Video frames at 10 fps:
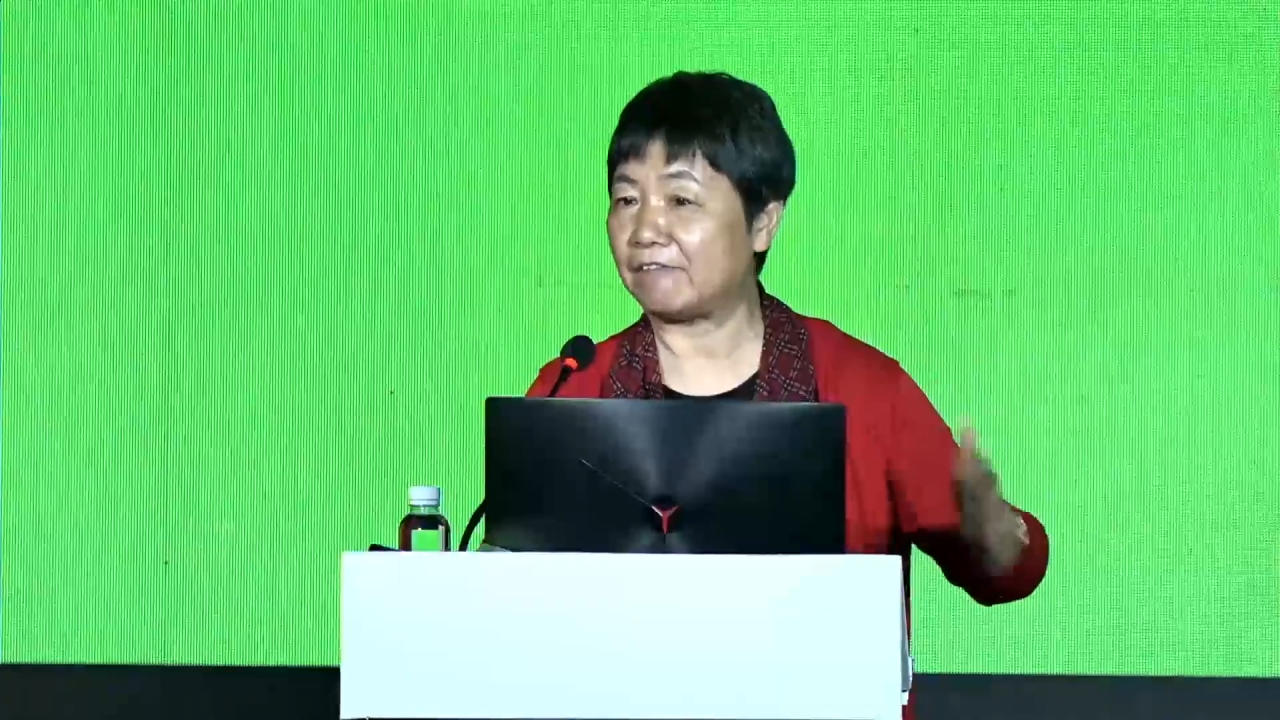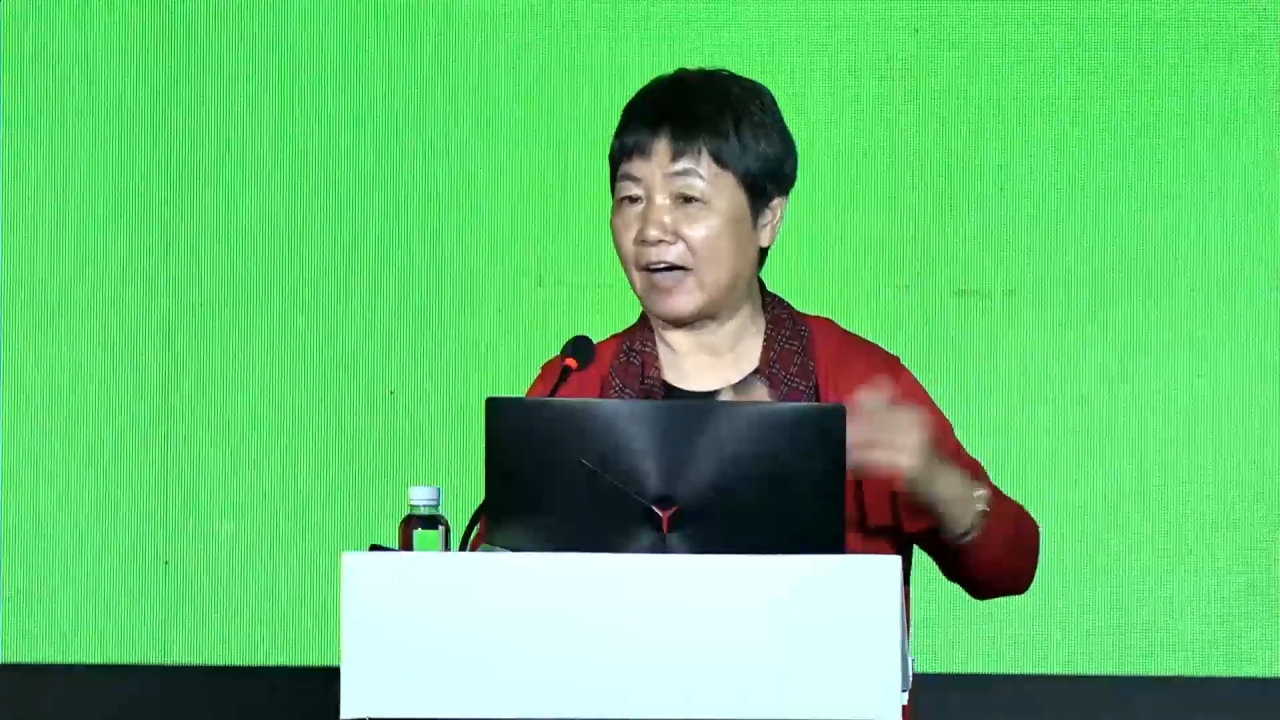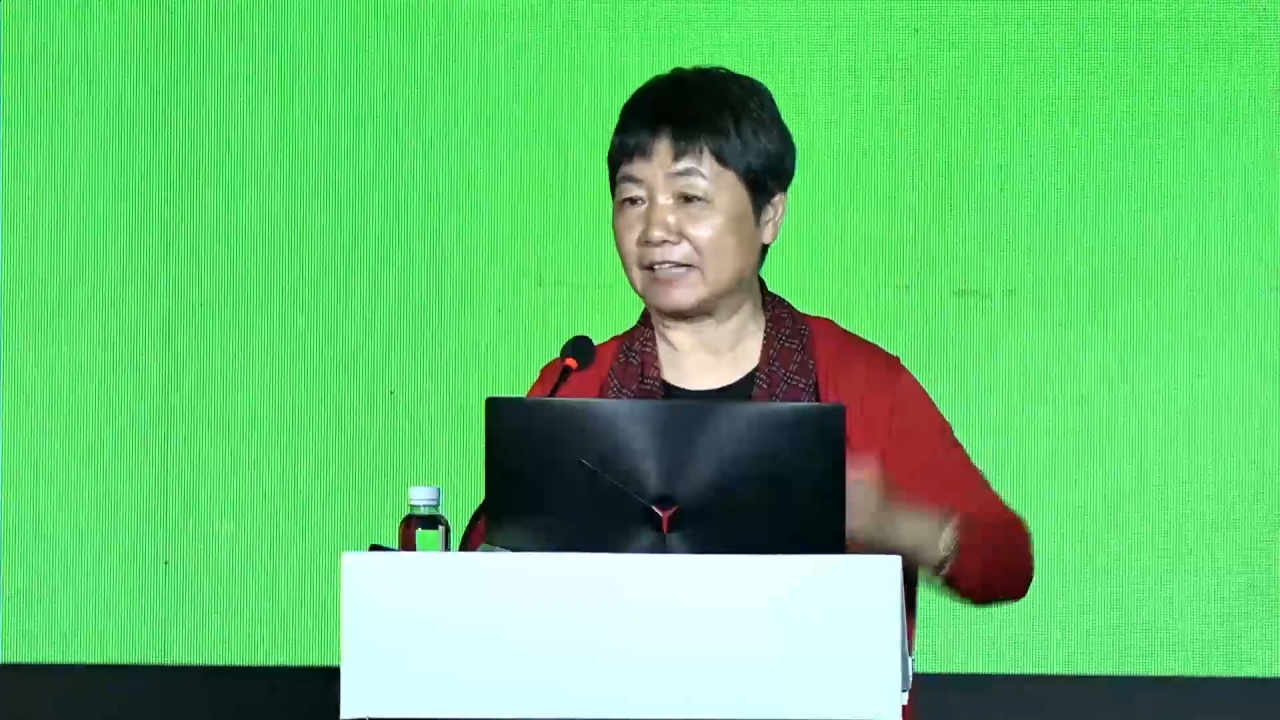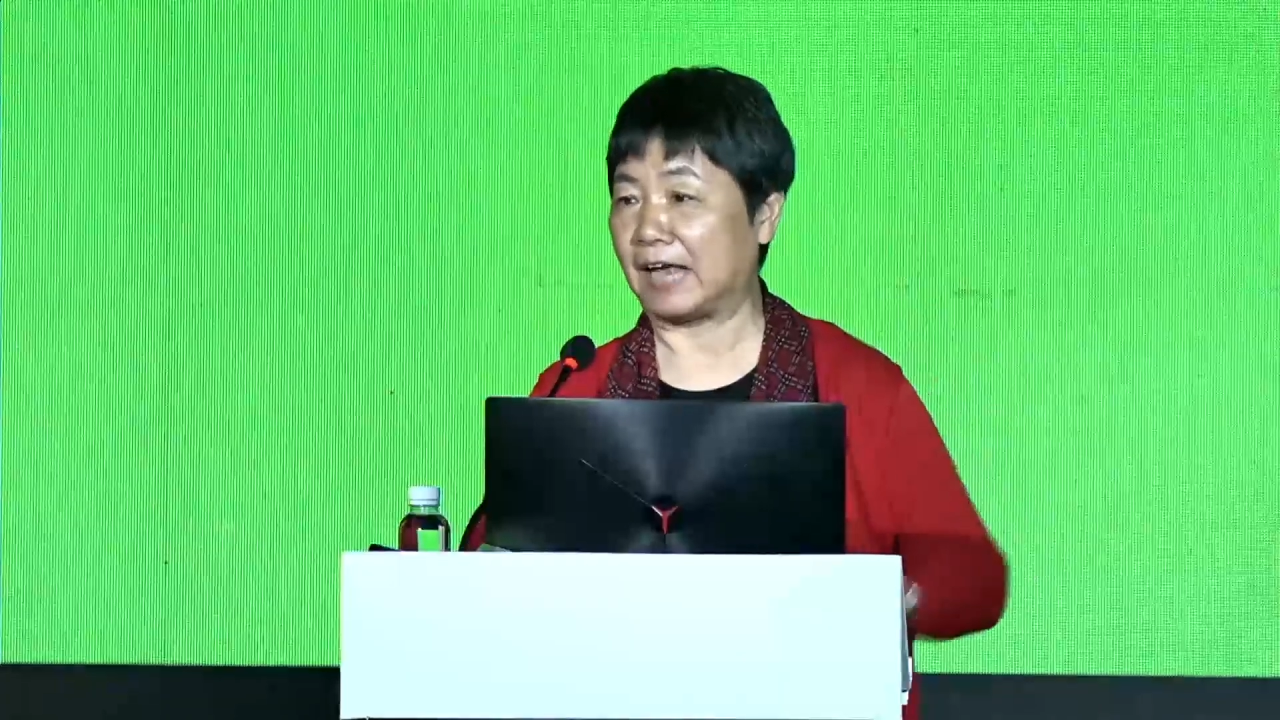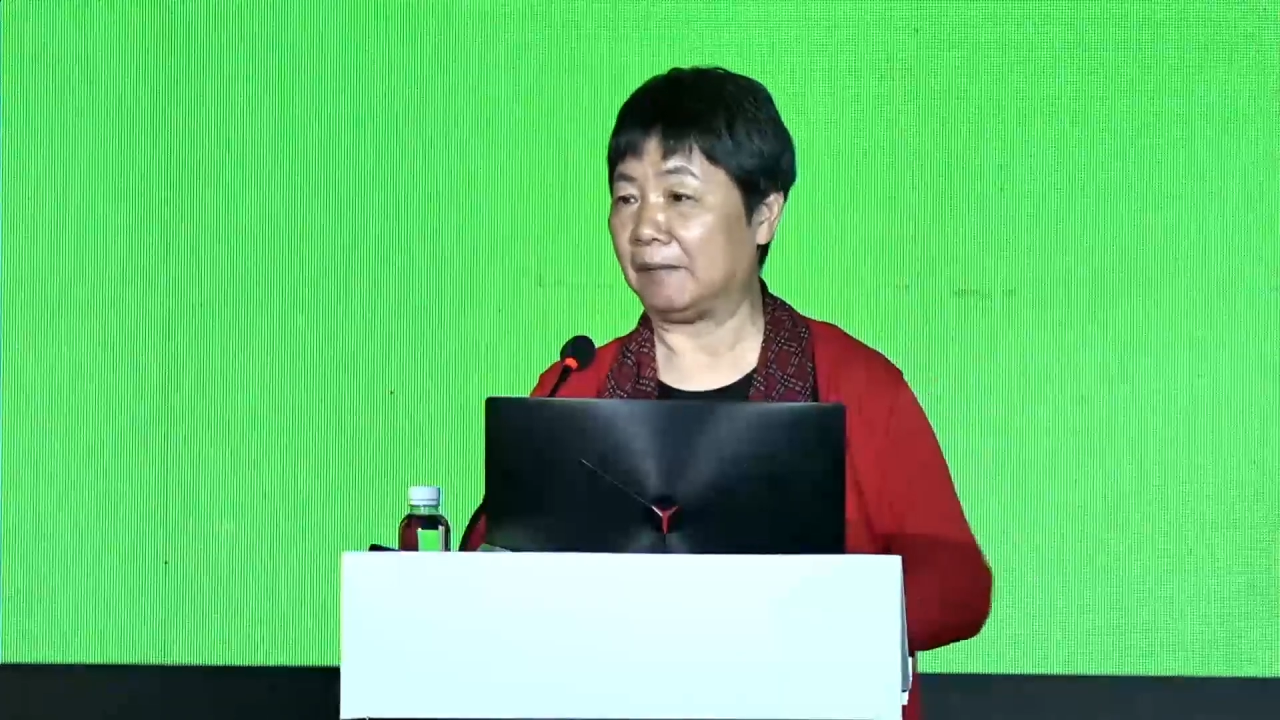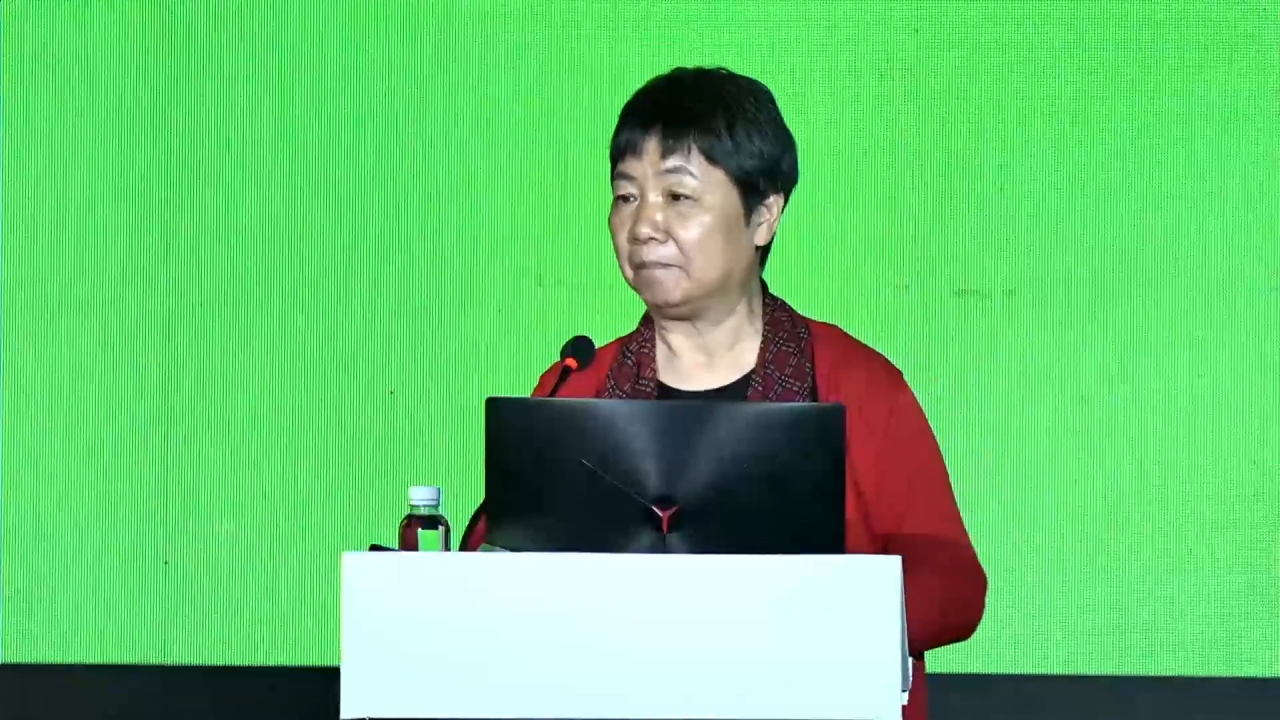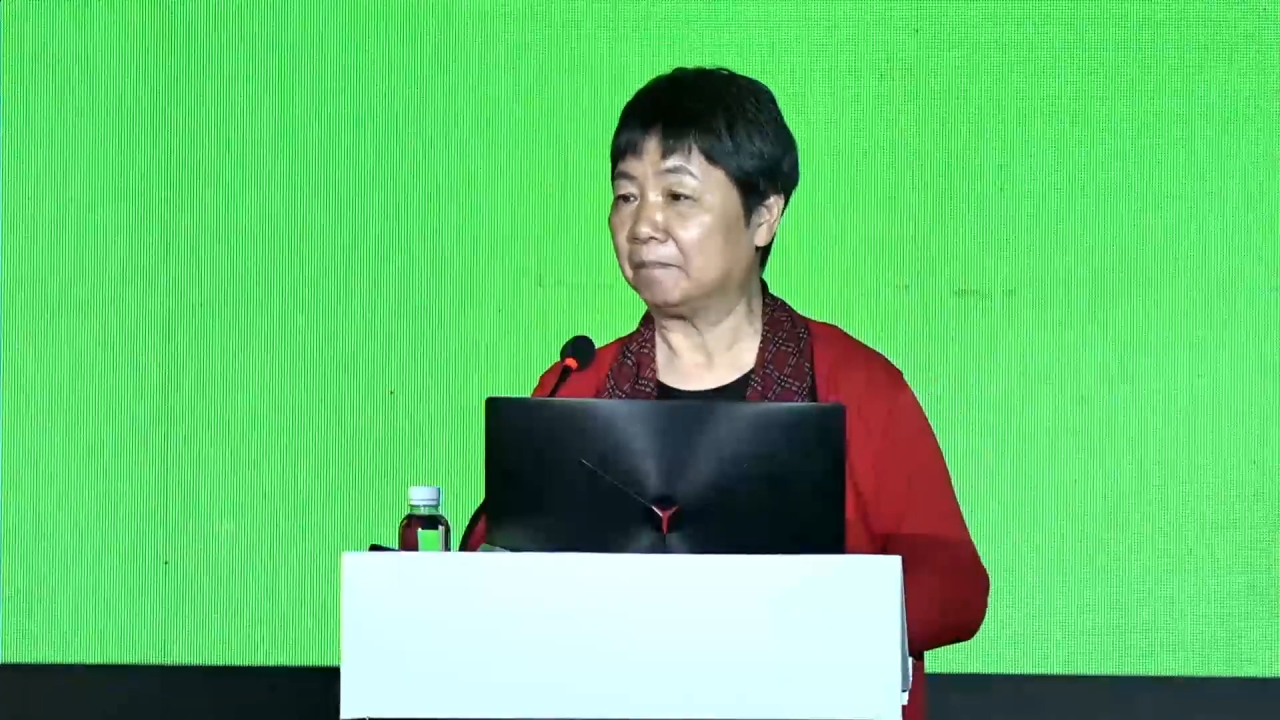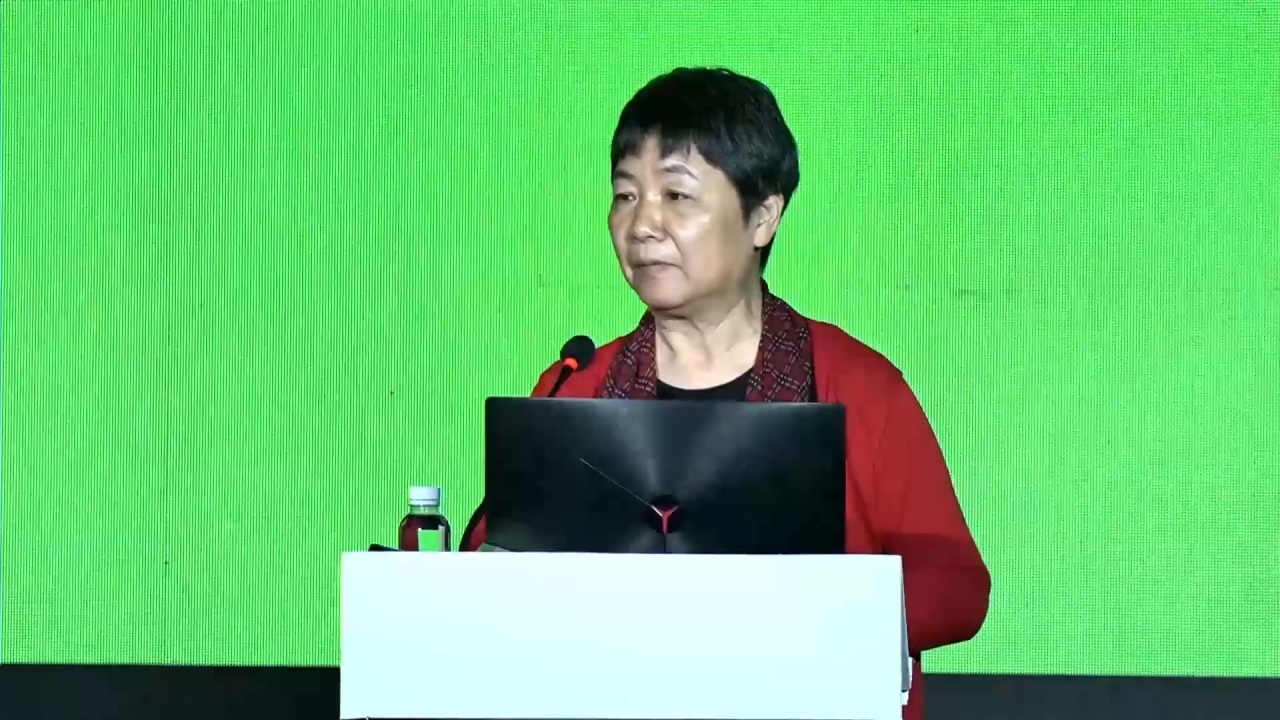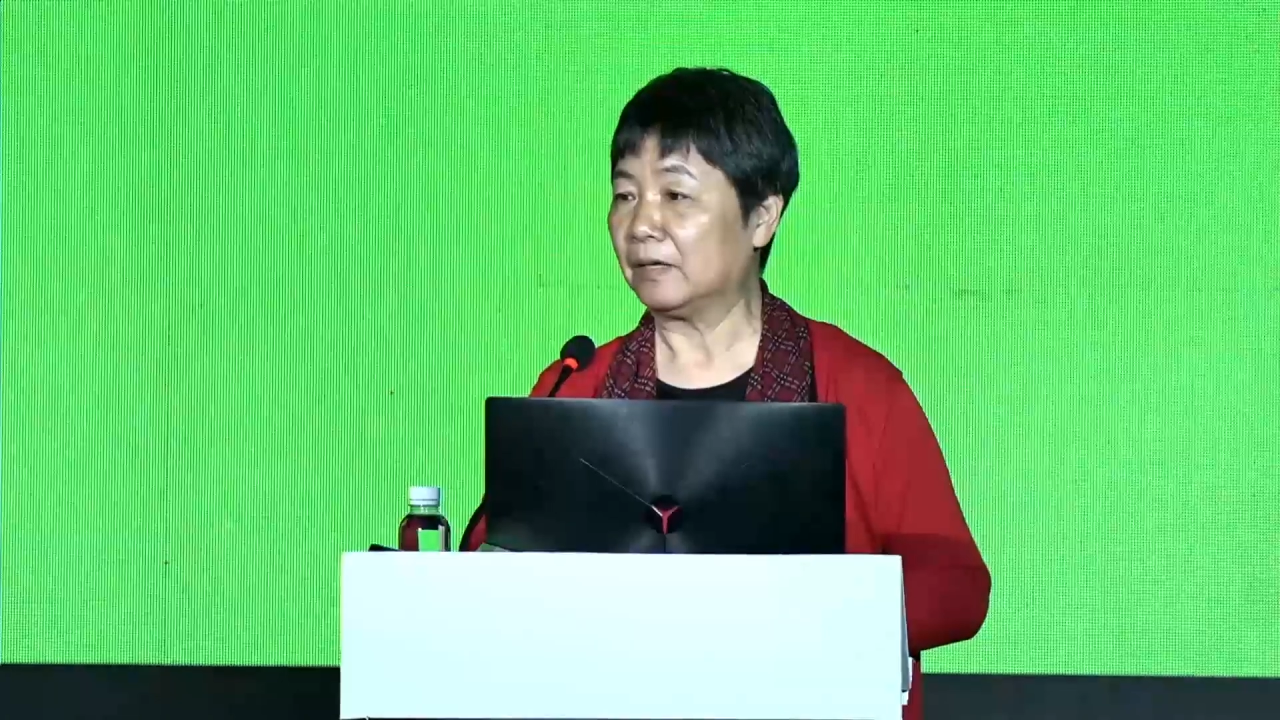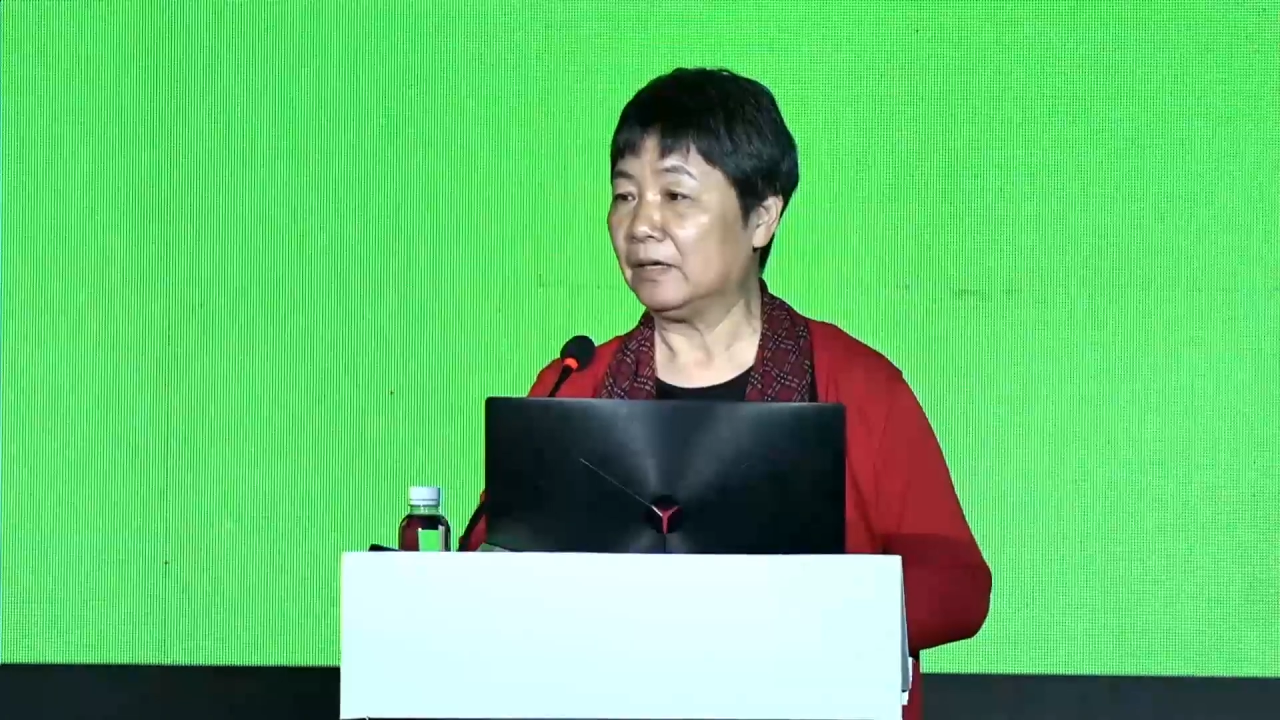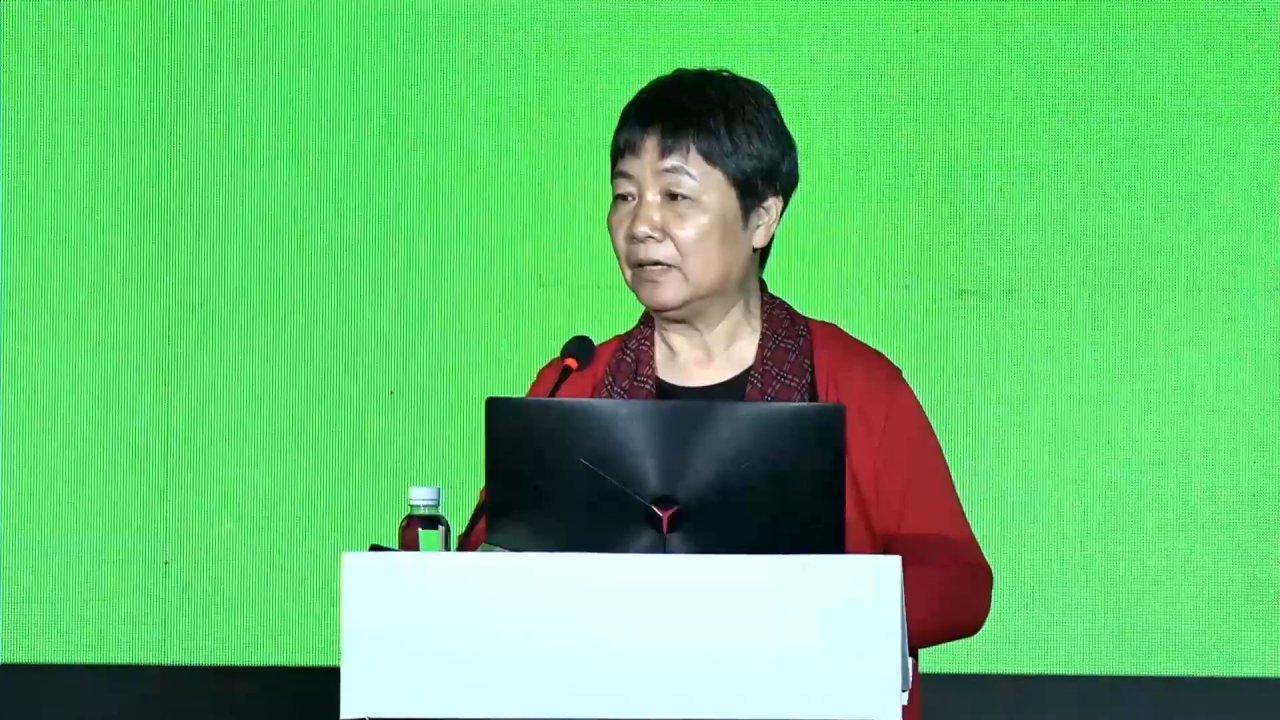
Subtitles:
children